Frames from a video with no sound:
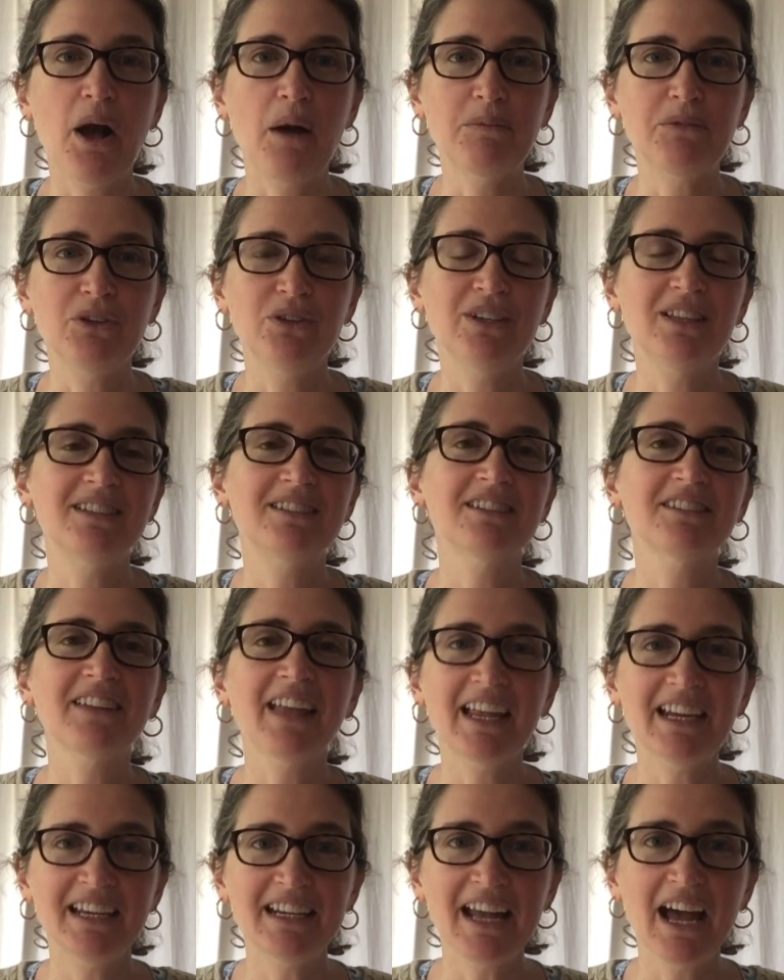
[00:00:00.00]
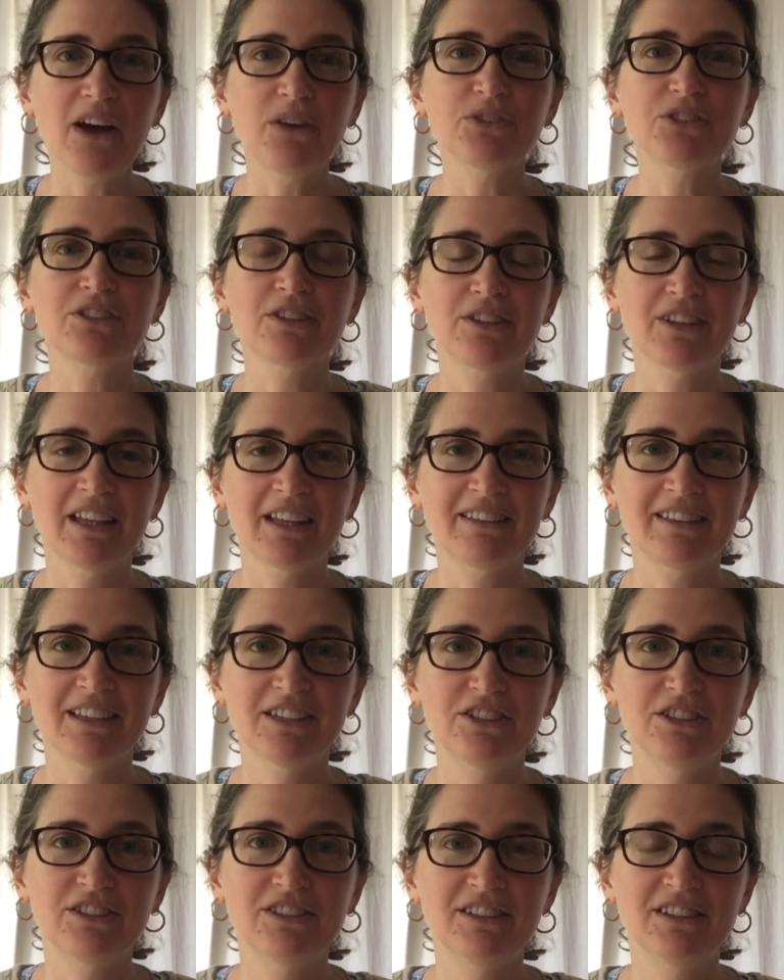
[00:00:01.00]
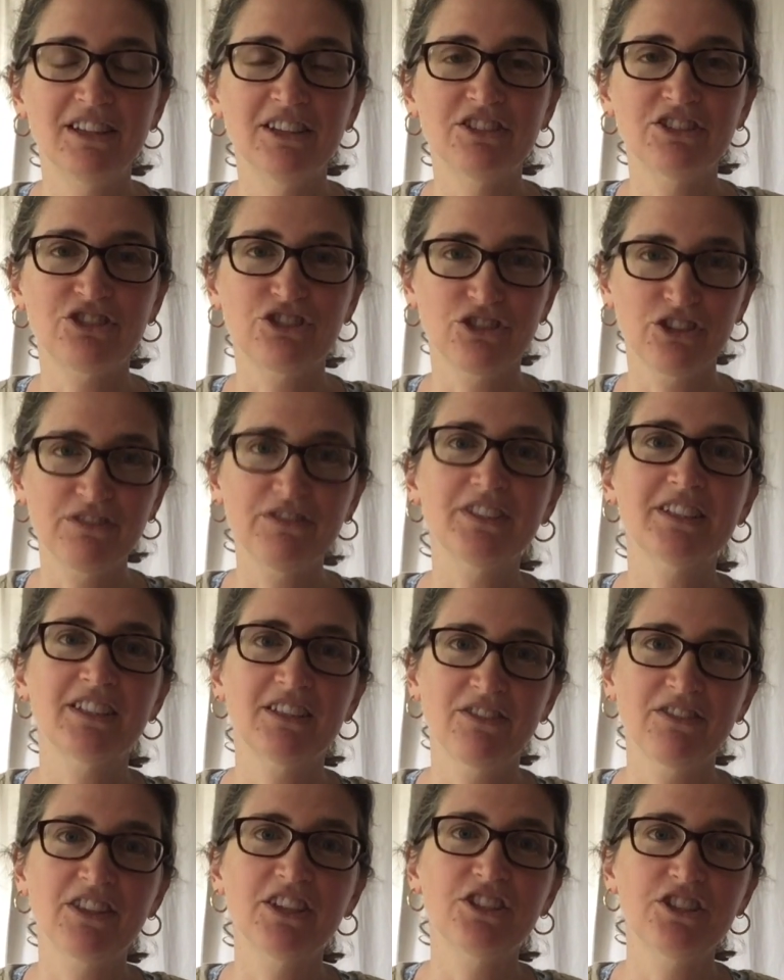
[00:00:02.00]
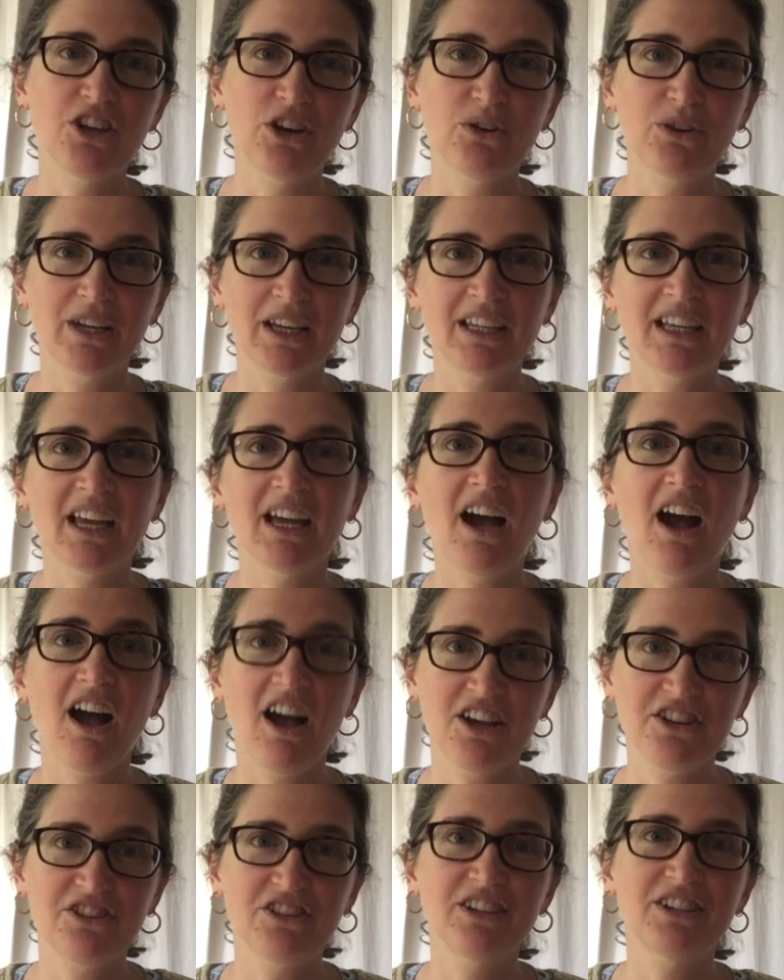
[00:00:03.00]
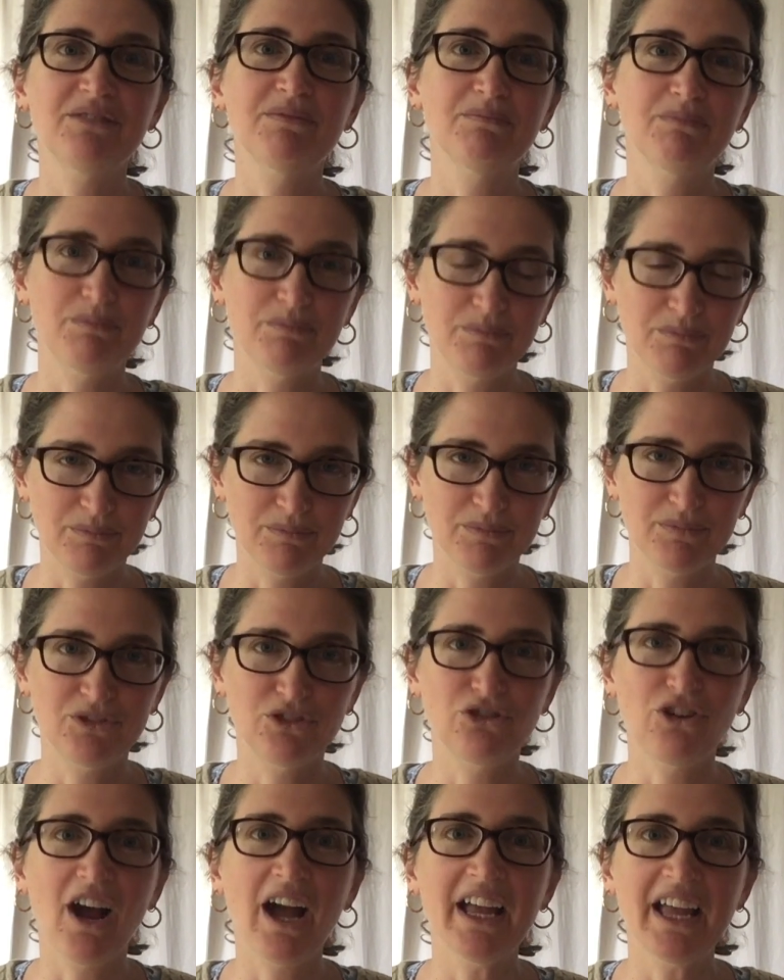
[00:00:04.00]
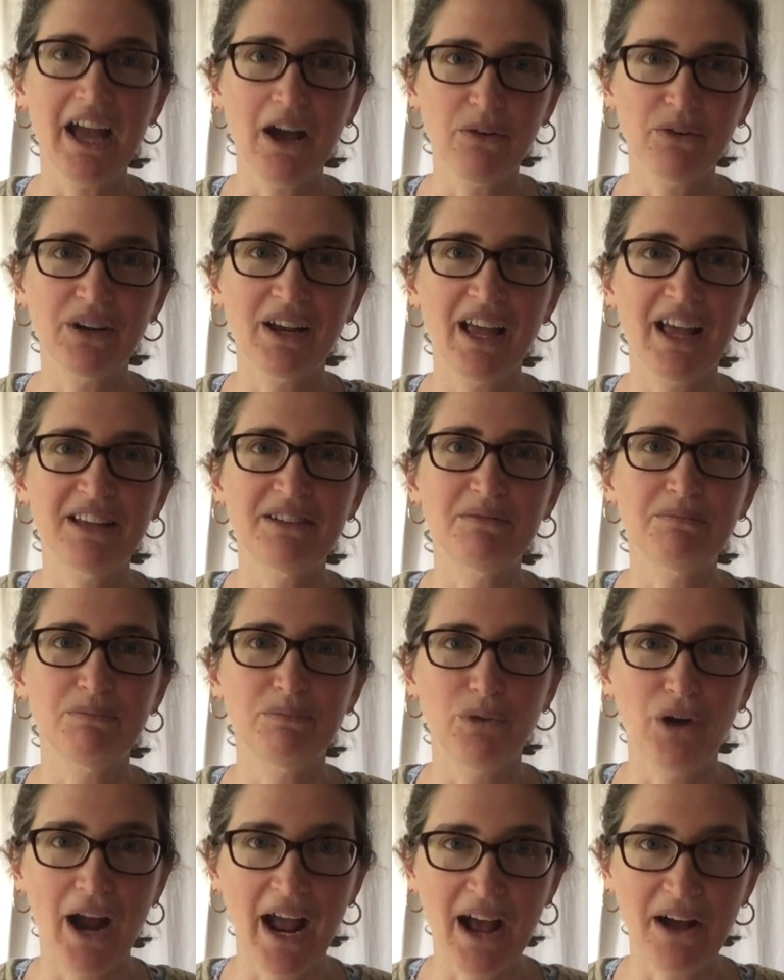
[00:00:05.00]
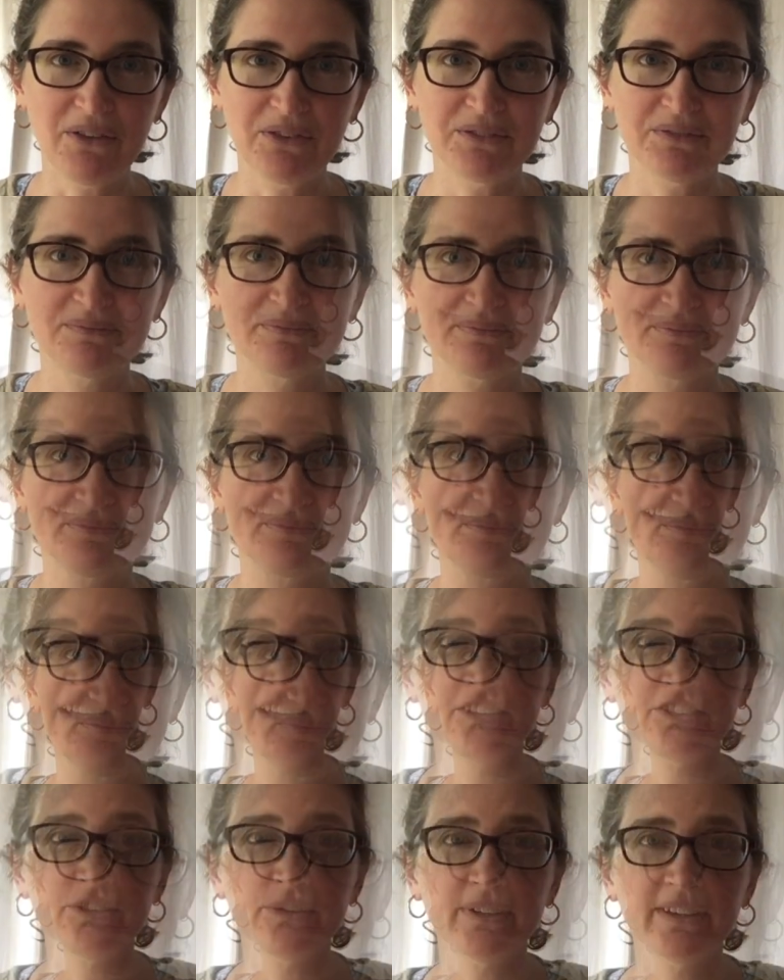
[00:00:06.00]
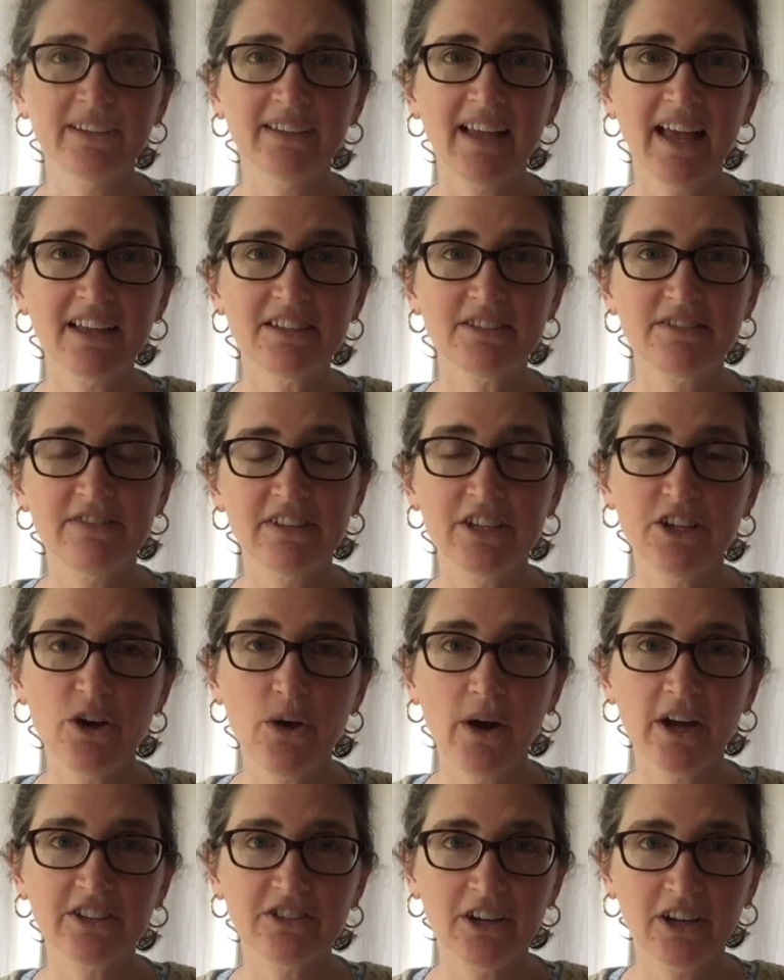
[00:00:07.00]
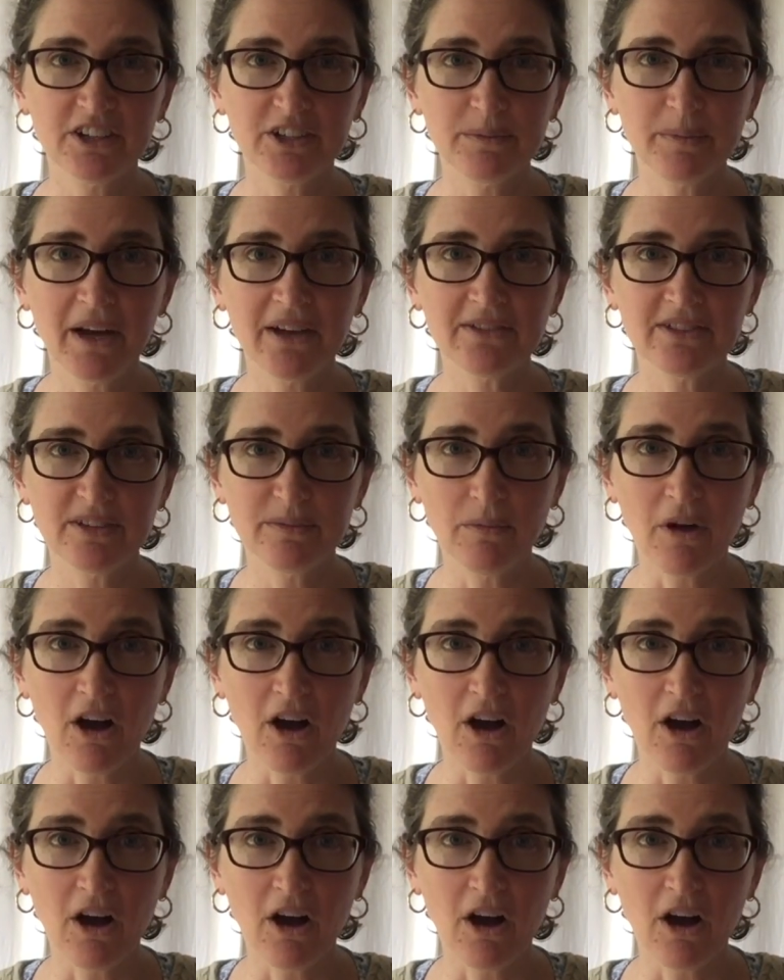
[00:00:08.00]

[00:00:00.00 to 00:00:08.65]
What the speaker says: You need to let it out so that the surface of the dough can get hotter and dry out and brown. So in the last video I talked about some